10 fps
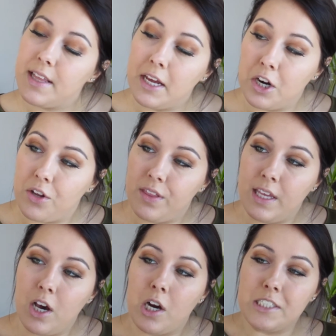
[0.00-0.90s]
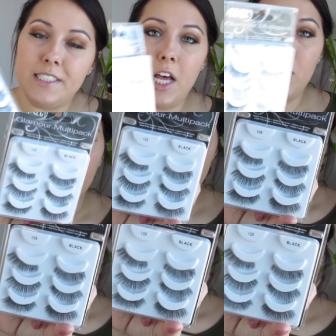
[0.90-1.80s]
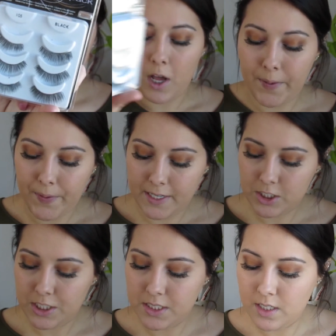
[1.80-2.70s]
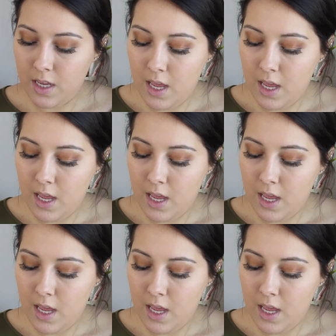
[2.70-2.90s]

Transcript: They are the Ardel Glamour eyelashes.